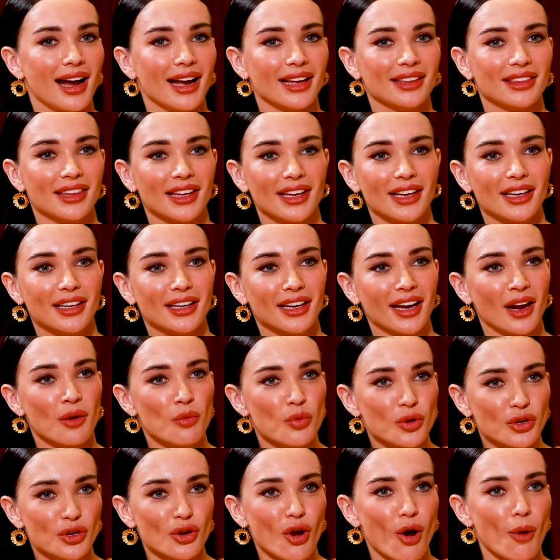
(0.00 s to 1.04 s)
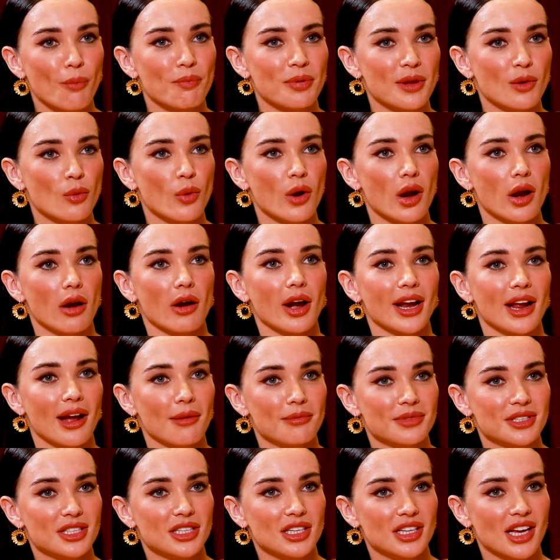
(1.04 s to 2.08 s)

I think I would not be where I am